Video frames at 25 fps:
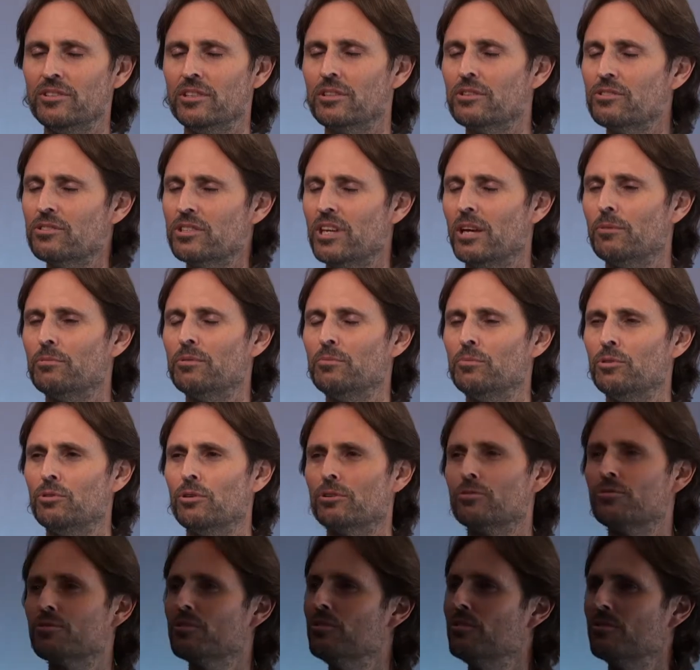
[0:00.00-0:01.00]
accept more
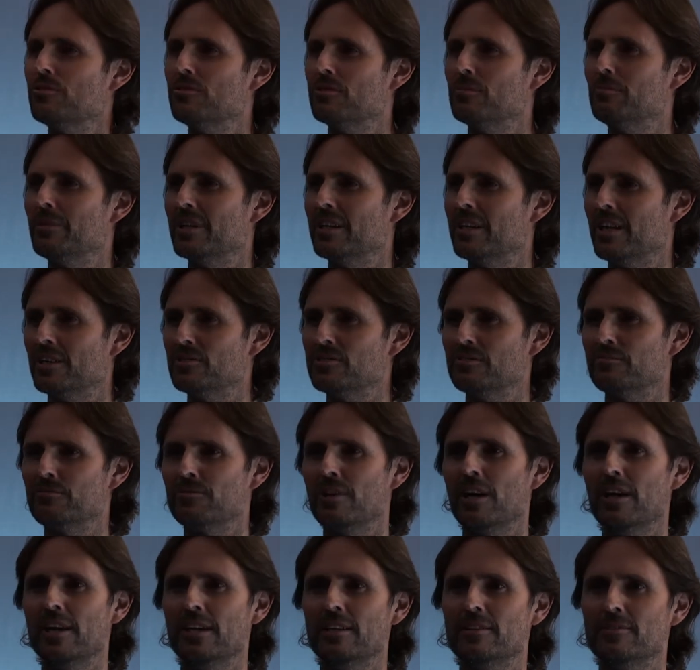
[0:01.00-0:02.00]
truth to be less
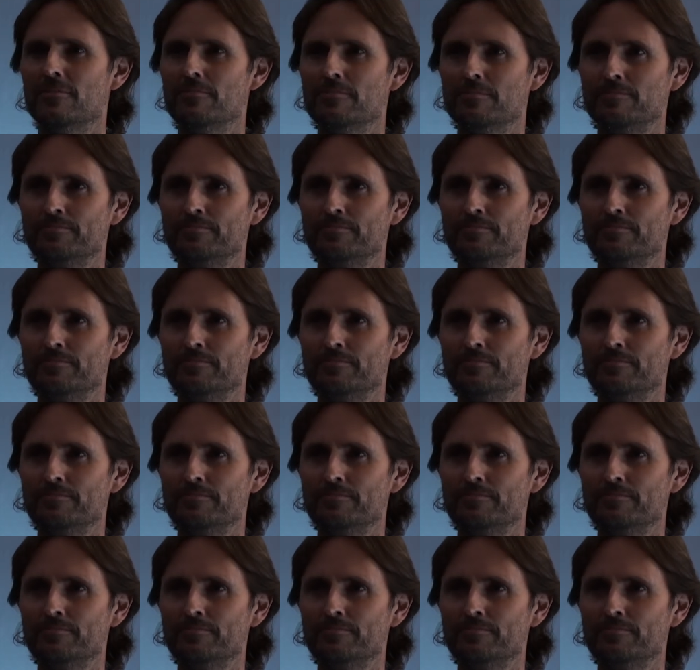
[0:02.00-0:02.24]
afraid.